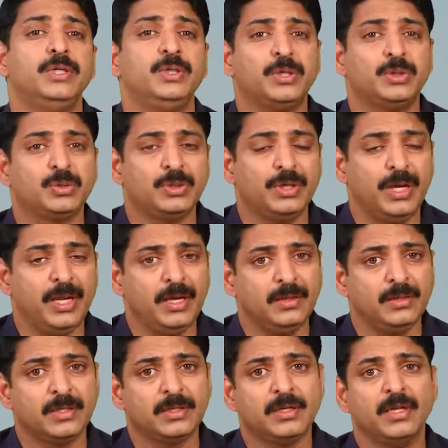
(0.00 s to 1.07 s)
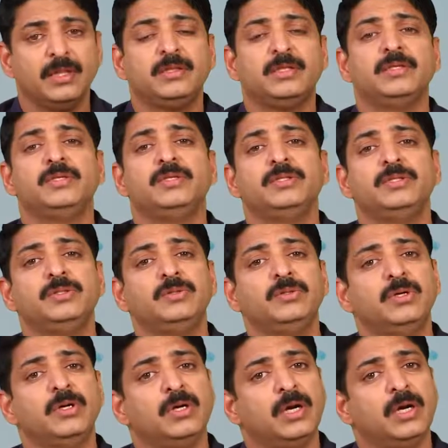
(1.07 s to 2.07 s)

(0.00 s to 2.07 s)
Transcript: you have to take that healthy tissue